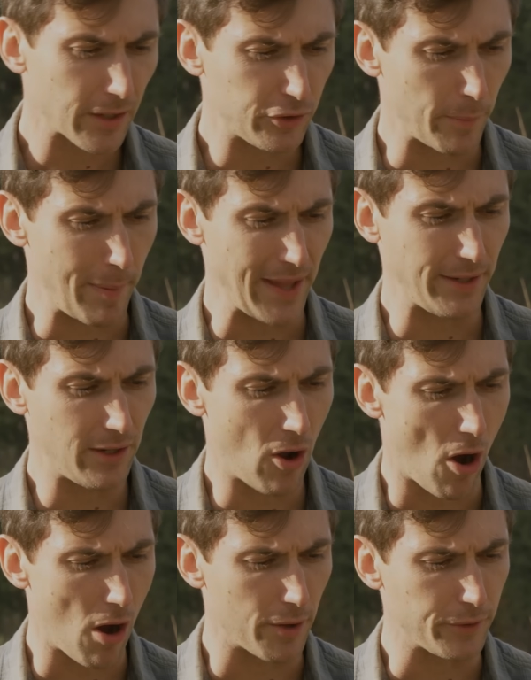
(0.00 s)
depending
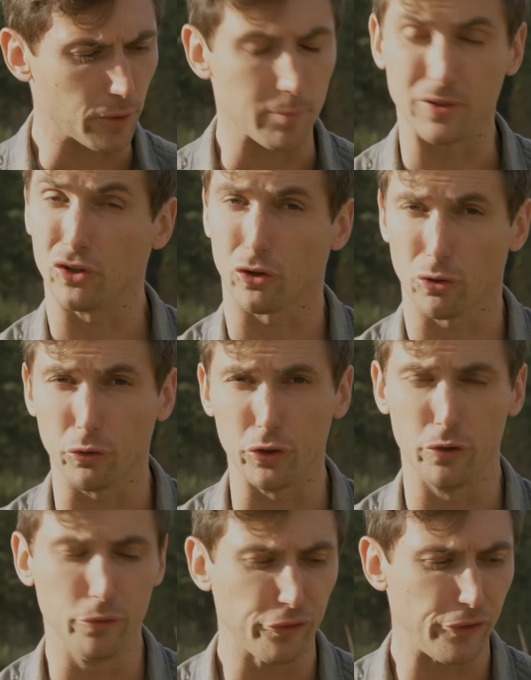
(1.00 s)
on your material
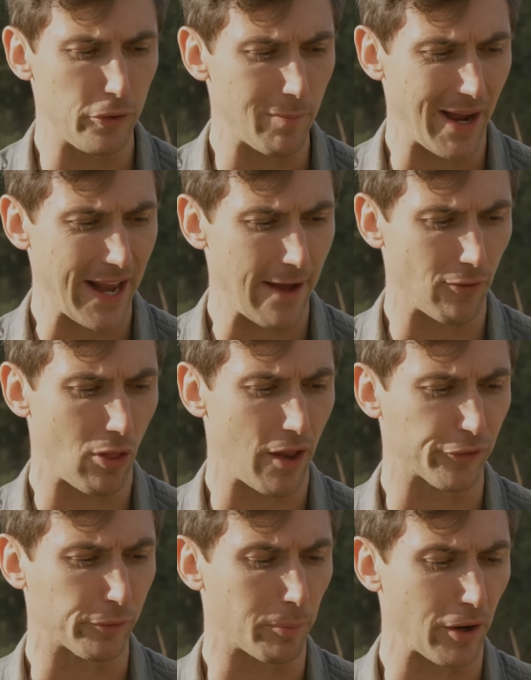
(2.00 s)
used, you might have a lot
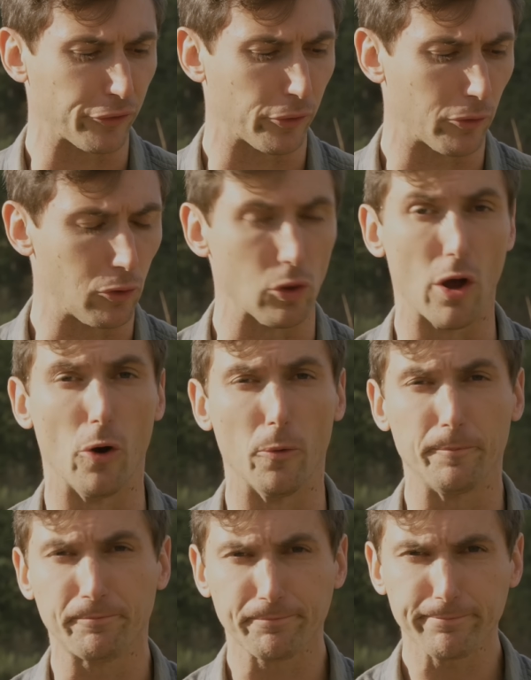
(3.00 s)
of suppressor
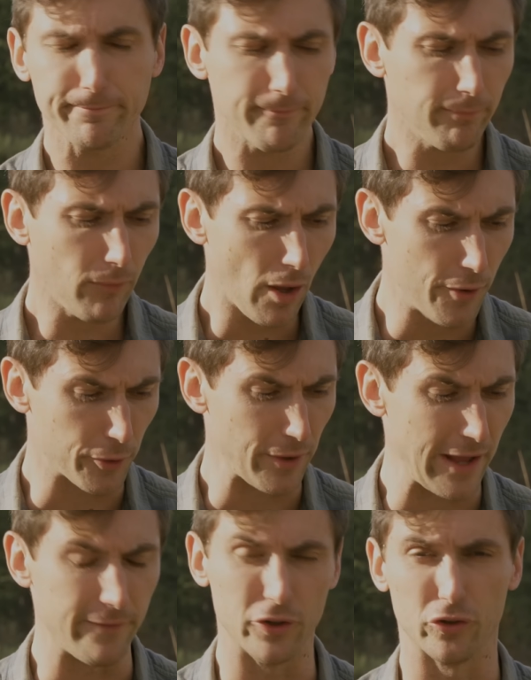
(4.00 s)
glow under
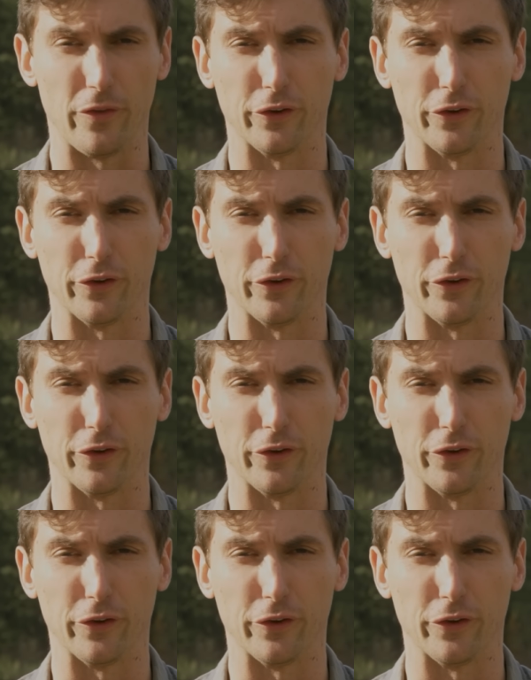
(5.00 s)
night vision.